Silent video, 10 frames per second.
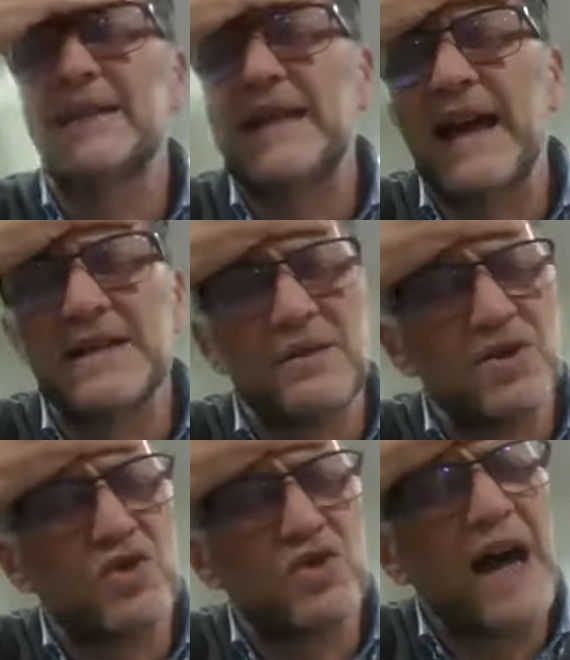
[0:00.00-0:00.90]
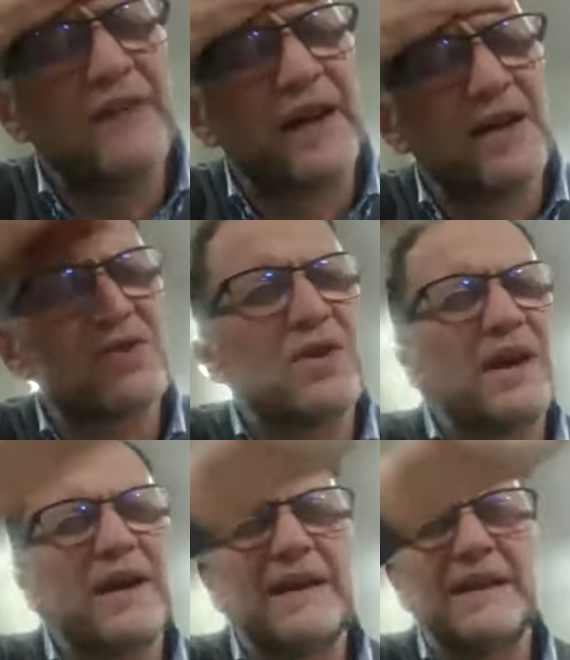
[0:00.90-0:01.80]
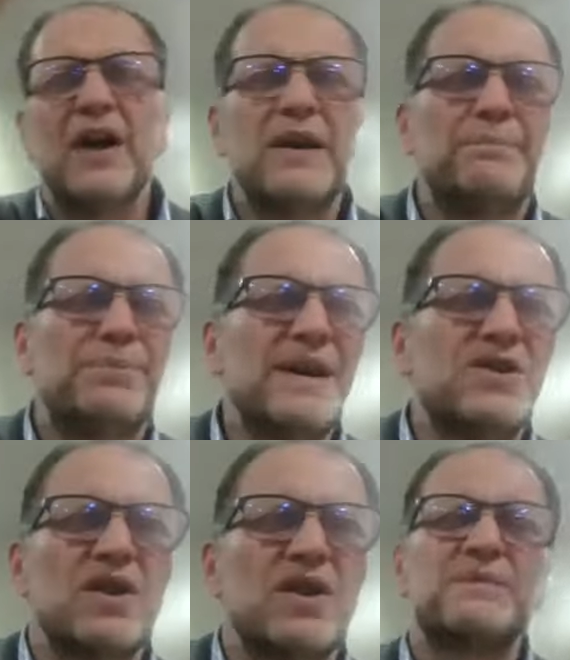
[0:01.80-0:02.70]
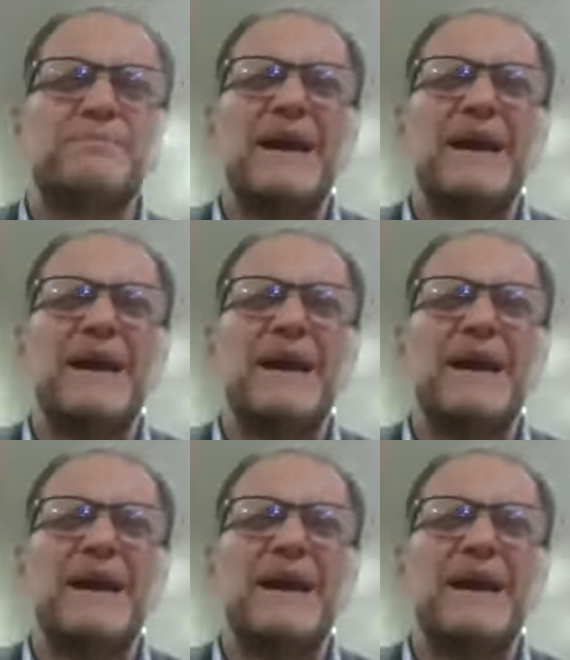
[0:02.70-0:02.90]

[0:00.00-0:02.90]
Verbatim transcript: uh, as I was driving, I saw on a bridge. It was